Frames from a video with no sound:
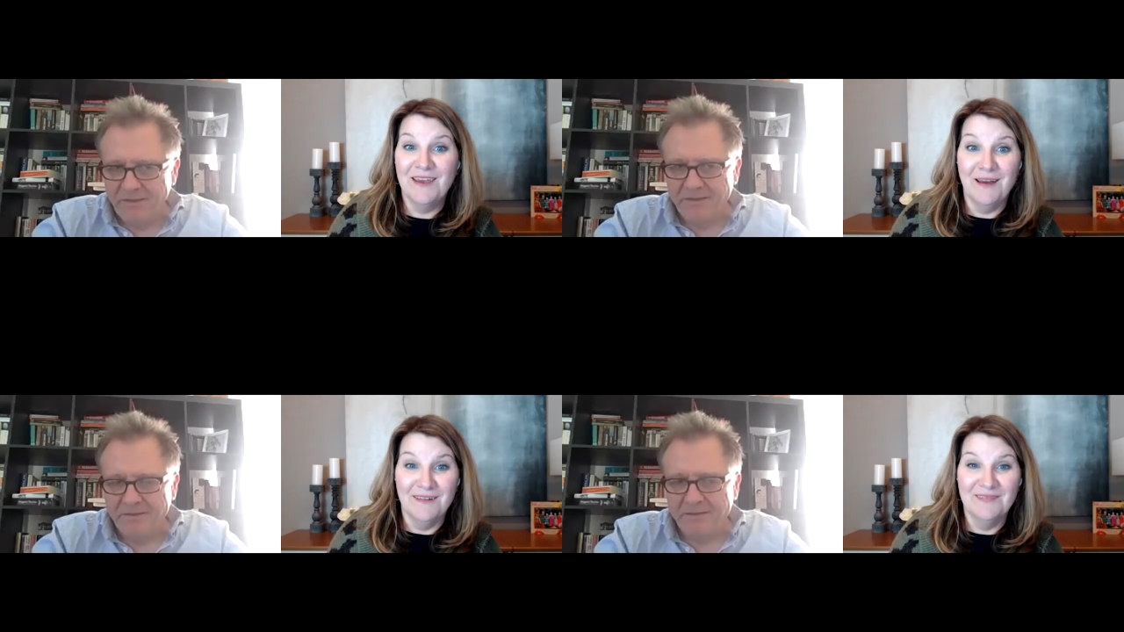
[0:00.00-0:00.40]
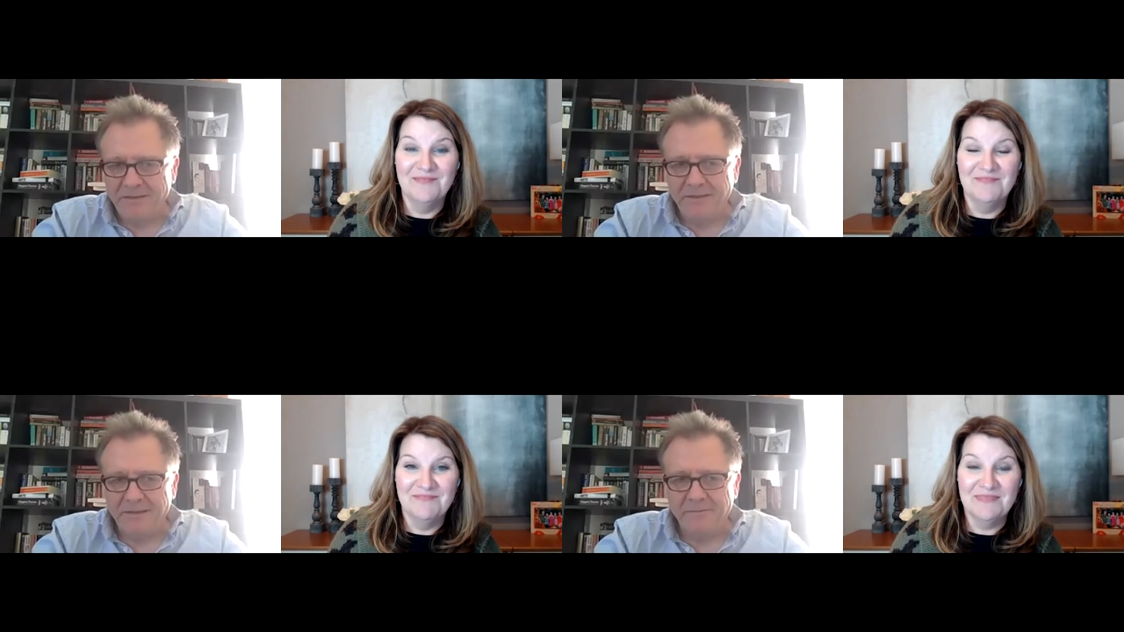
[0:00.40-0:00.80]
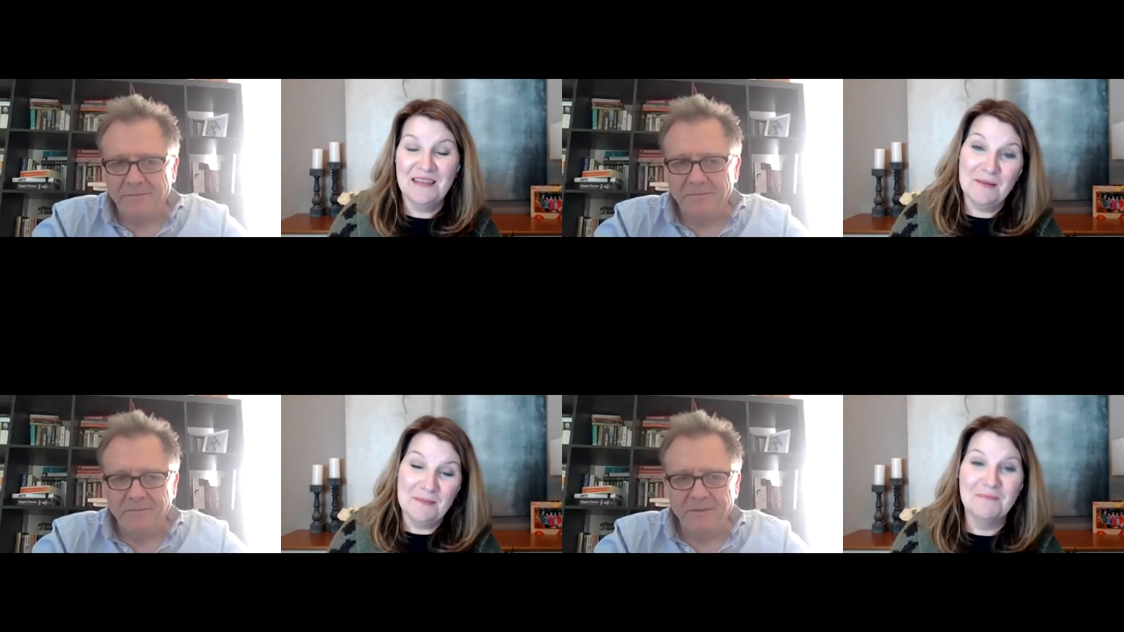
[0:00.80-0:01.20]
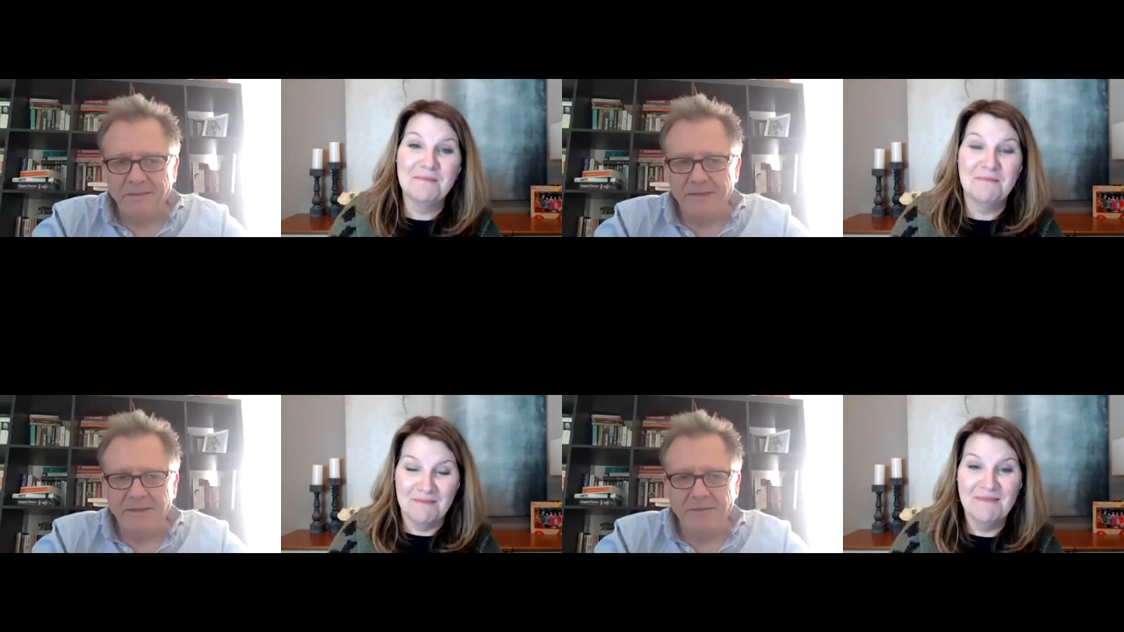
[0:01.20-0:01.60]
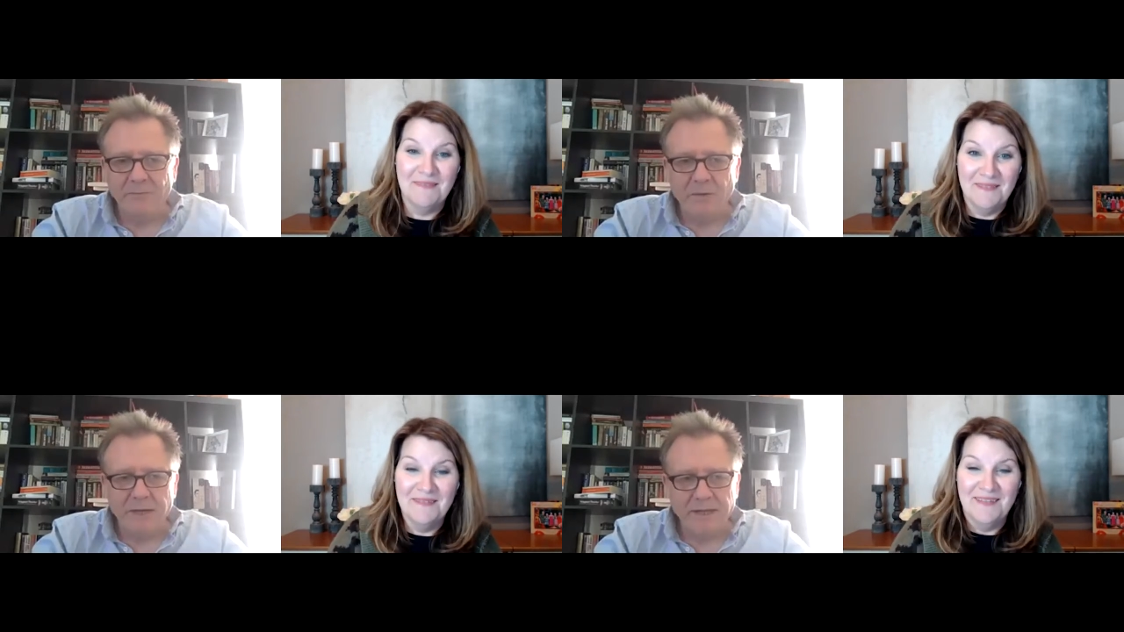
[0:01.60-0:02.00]
Speaker 1: Yeah. Um, you know, way
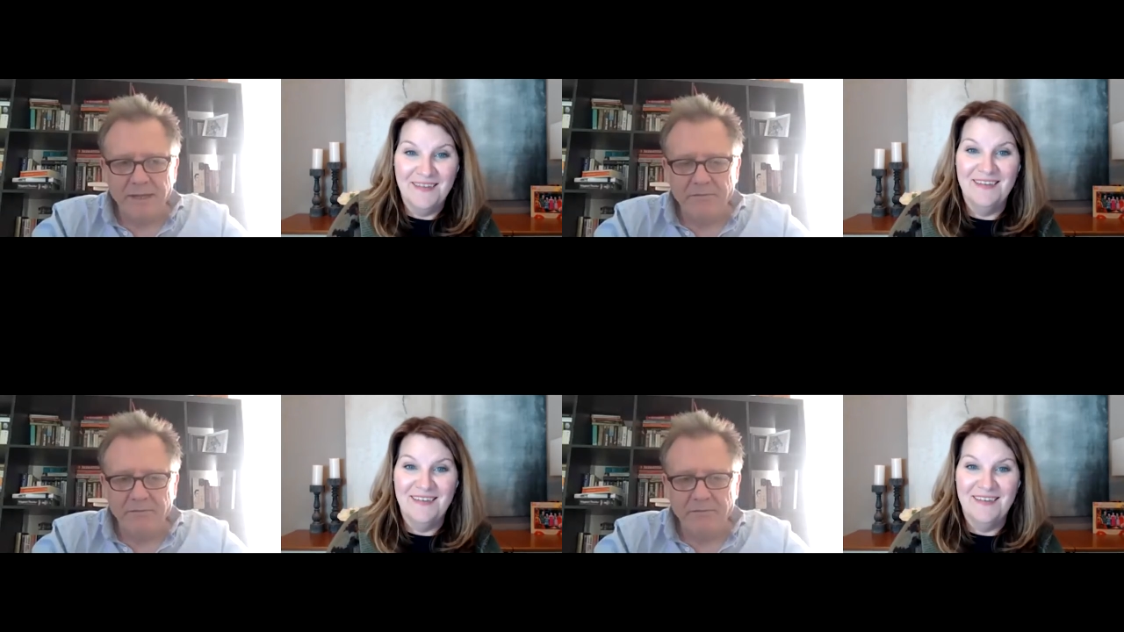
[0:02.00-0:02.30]
ahead of the